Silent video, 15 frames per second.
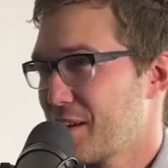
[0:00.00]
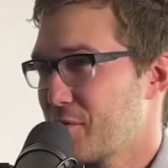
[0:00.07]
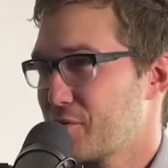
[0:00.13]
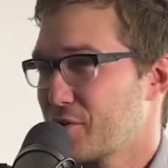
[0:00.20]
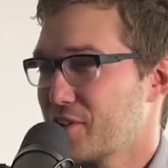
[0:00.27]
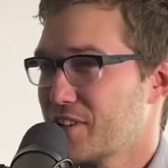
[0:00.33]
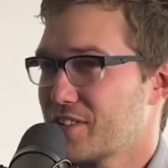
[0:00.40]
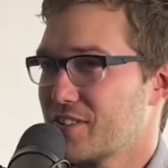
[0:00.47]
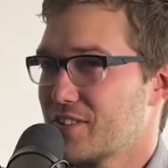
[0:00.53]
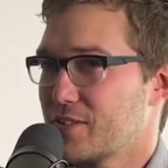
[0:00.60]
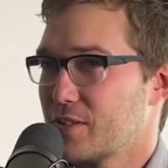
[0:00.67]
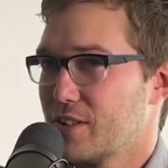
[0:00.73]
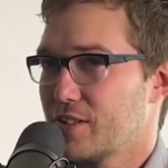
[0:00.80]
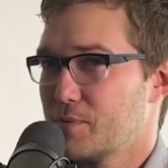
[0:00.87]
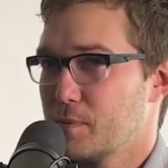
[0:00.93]
for this,
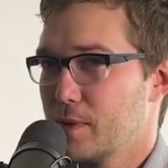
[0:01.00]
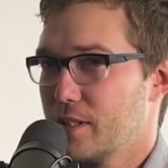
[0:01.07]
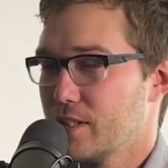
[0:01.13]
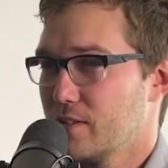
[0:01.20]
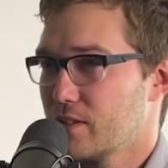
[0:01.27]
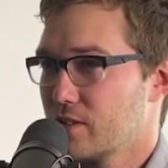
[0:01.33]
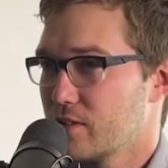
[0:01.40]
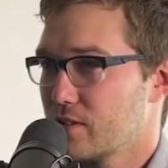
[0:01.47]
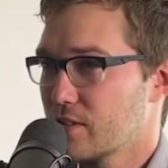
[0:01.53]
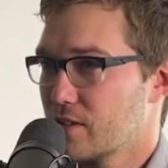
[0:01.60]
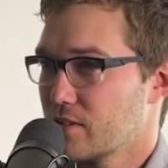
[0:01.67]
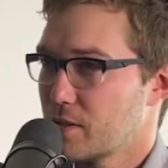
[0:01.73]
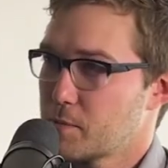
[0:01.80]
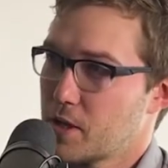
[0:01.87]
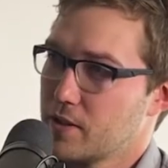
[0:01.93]
it's been easier just
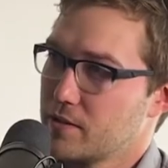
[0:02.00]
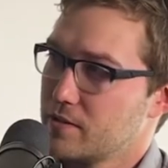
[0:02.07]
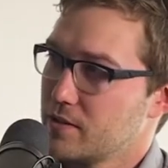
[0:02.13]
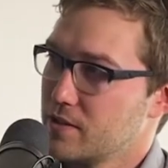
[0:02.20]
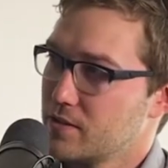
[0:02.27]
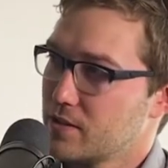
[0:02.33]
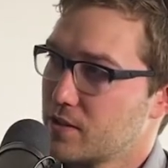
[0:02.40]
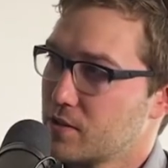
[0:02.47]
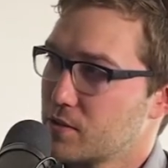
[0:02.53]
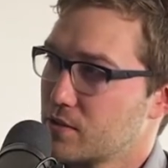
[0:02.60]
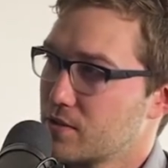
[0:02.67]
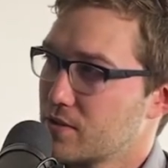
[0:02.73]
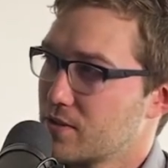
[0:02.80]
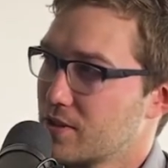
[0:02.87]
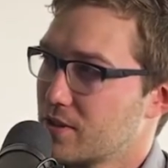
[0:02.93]
because I'm on East
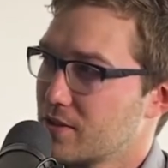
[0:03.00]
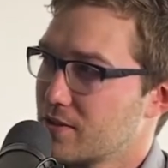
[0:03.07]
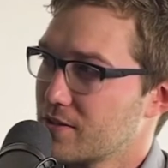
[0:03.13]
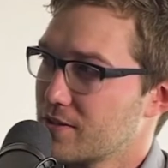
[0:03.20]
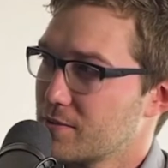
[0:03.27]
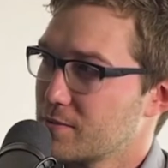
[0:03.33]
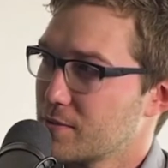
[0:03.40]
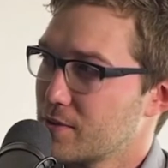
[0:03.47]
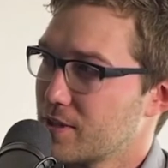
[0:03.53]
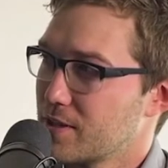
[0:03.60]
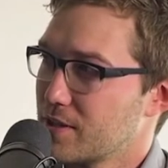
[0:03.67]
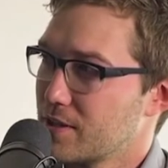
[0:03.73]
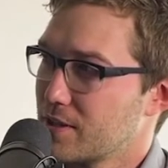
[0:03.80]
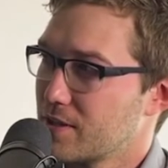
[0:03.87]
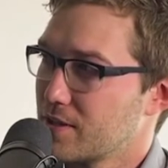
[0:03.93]
Coast. So
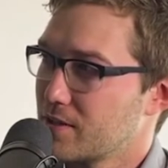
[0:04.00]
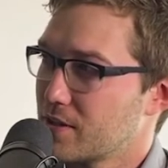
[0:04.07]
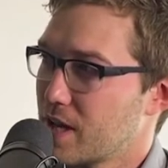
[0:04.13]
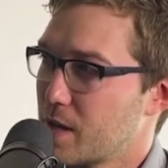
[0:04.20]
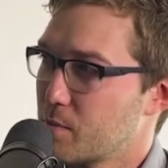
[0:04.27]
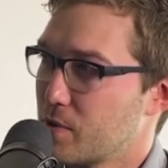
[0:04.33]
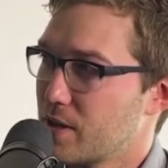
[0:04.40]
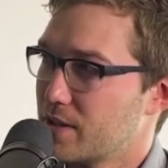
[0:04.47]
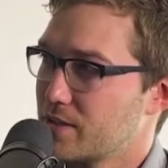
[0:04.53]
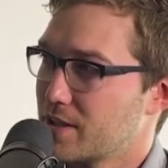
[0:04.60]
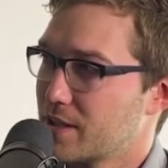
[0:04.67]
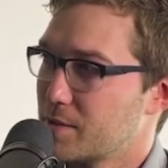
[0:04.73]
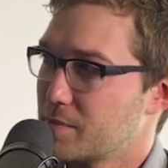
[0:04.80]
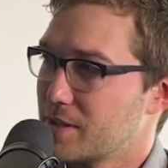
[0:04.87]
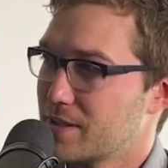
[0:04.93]
the time-wise
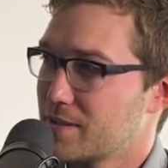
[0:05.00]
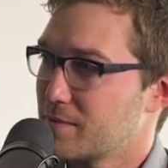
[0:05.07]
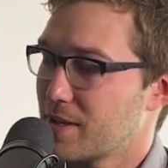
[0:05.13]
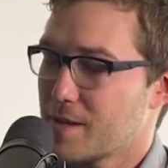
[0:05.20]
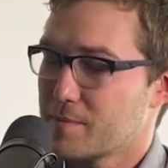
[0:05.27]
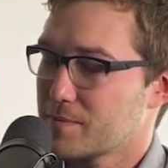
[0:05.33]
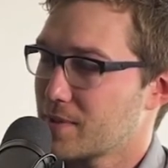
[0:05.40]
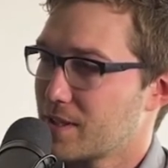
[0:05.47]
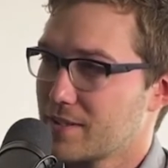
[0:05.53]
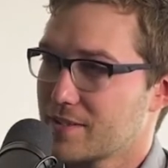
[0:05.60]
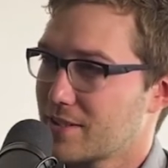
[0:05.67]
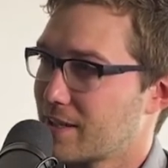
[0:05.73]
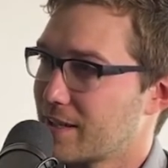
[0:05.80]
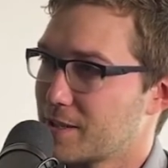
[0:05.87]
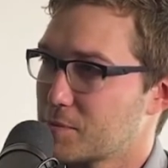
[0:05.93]
element, I'm getting
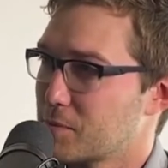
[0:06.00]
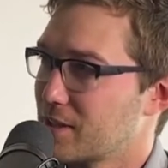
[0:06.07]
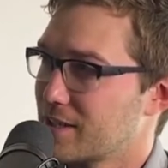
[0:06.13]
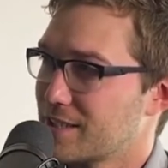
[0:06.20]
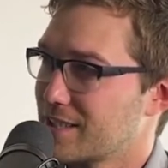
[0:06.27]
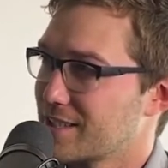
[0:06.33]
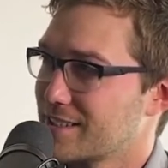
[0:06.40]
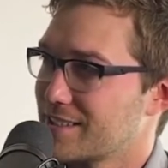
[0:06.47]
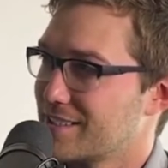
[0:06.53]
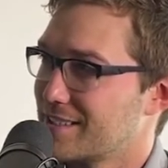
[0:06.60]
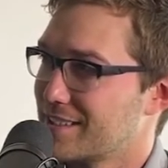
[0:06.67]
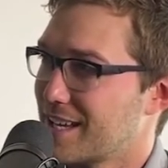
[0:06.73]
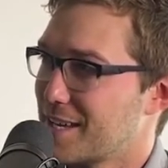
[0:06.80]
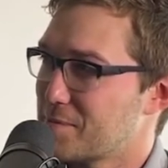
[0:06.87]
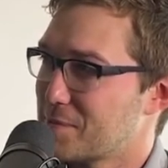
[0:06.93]
tired by like
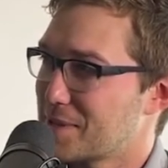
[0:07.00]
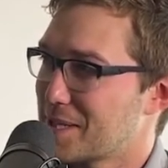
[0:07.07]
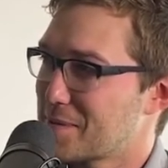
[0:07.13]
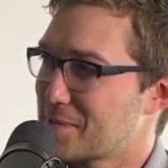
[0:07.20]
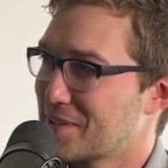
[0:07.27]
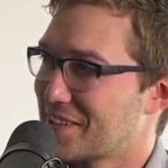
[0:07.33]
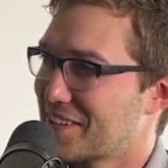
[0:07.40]
9 p.m. here.